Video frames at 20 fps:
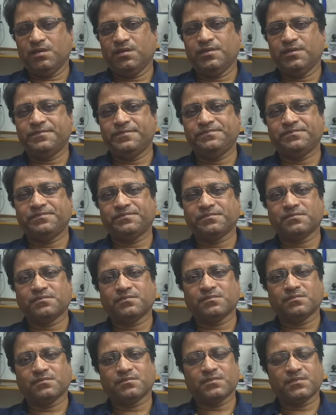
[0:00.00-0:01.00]
And
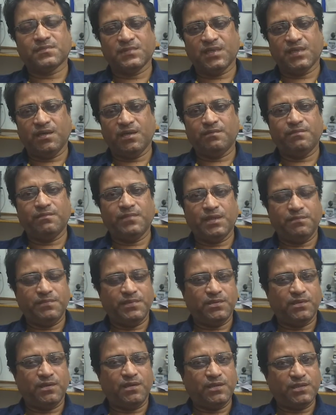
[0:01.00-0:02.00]
I
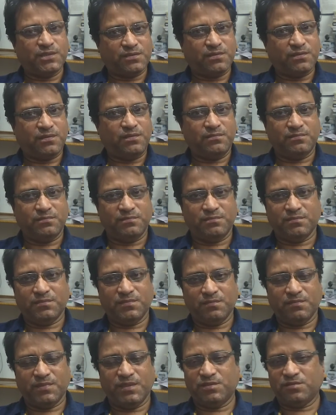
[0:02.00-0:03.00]
am Bijay Lashkar.
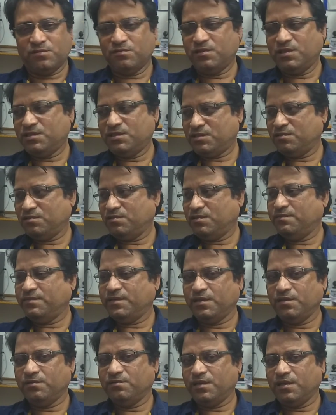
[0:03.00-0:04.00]
My students
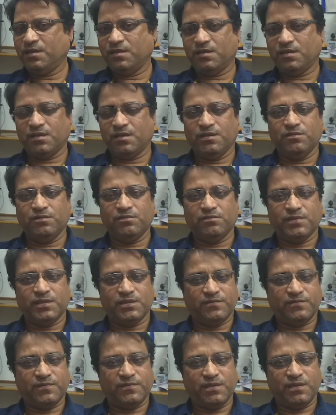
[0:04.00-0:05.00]
know it very well, and the
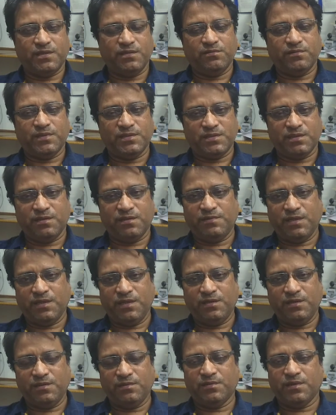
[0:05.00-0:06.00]
new ones, for the new ones
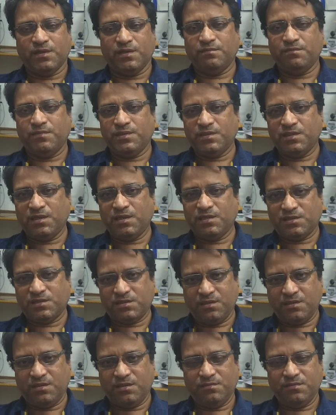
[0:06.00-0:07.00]
I am telling you, I am
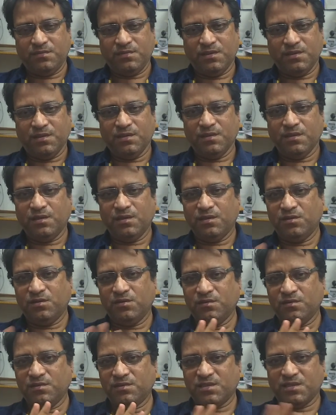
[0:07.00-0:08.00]
Bijay Lashkar.
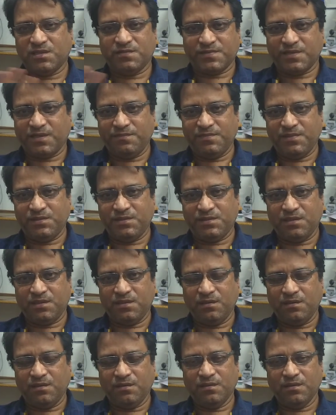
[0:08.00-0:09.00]
Don't subscribe
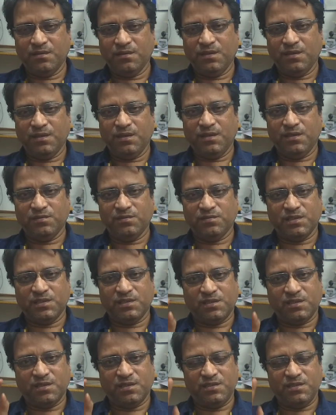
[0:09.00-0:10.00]
this channel.
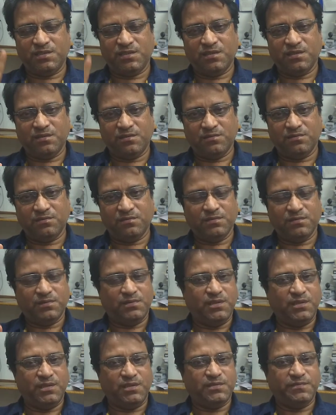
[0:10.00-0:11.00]
You just listen
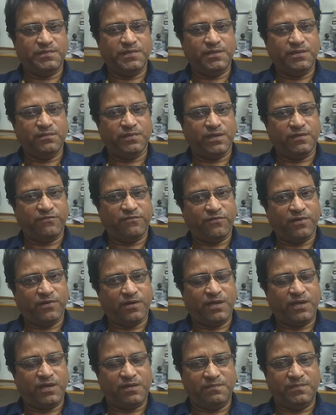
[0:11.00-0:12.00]
to this video
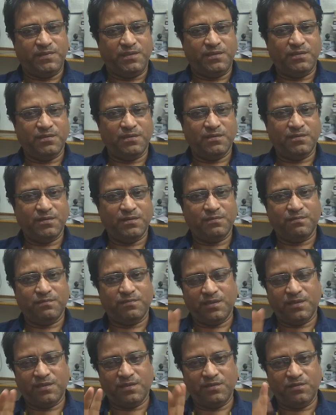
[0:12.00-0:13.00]
and forget me.
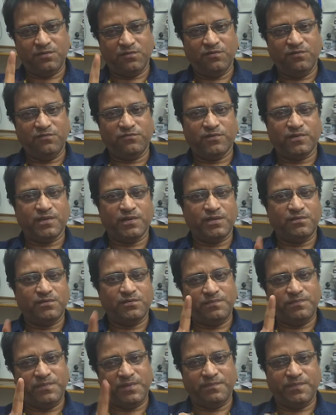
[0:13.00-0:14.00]
But don't
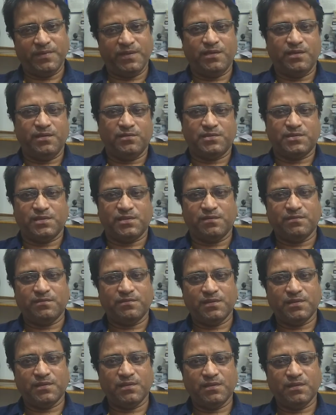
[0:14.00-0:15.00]
forget to prepare
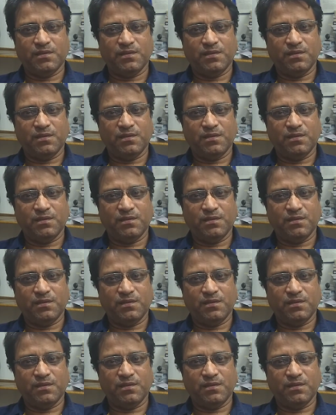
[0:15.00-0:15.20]
yourself.